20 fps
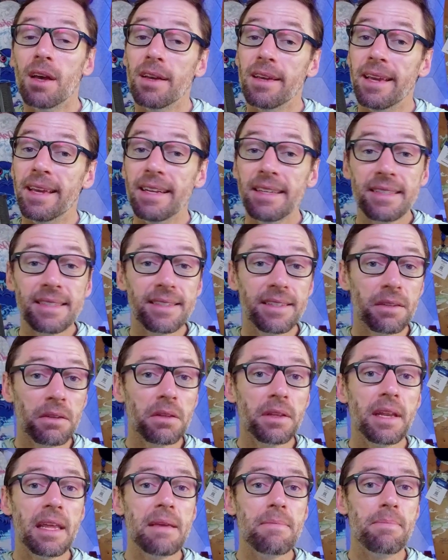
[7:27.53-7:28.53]
It is
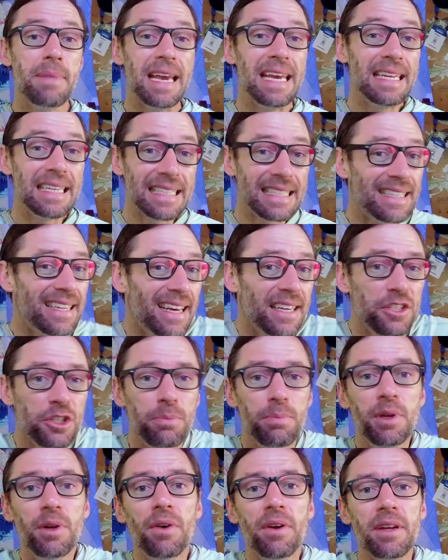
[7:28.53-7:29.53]
still in a beta
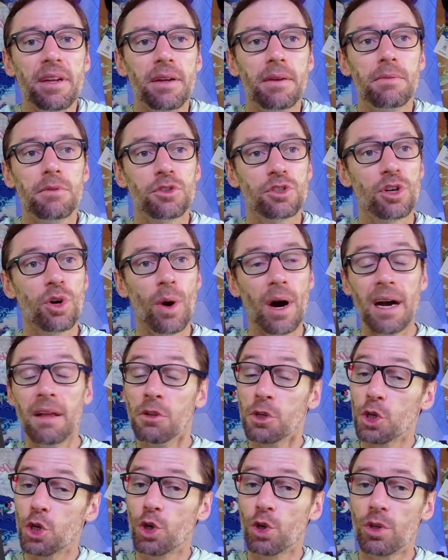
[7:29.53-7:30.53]
test period, so
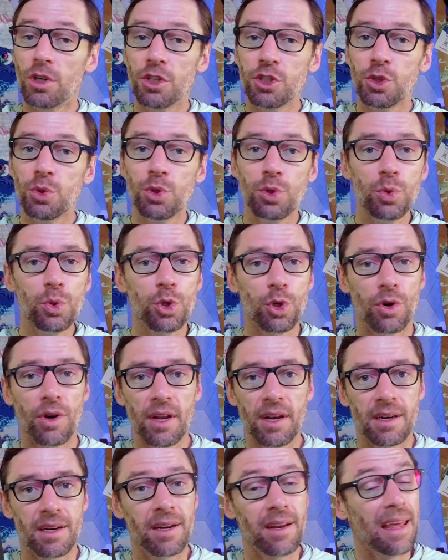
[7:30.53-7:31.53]
I'll encourage you to turn
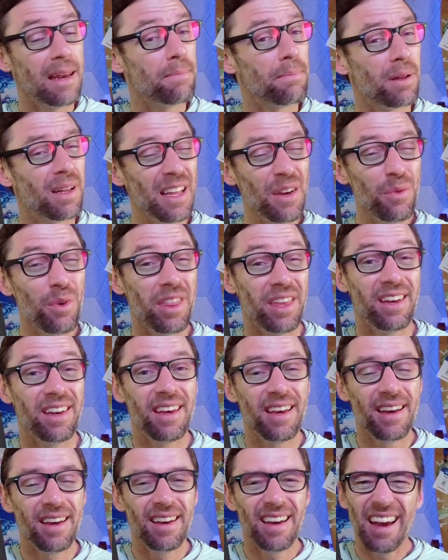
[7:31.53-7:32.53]
it on and play with it,
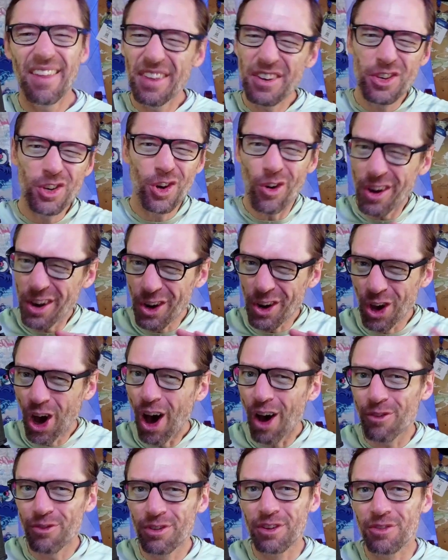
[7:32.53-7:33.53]
and then turn it
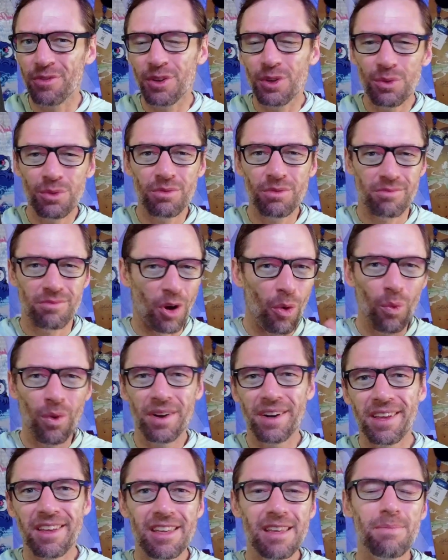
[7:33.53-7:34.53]
off if you don't
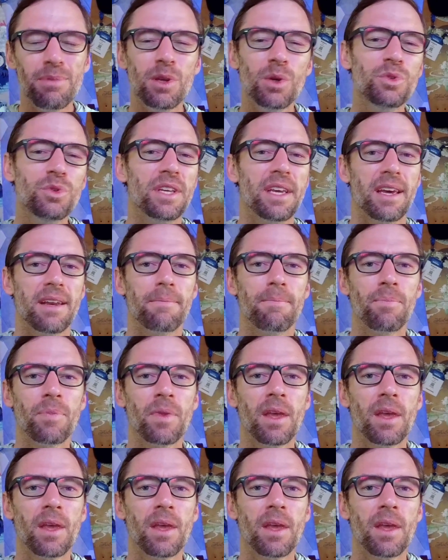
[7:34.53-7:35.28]
want to keep using it.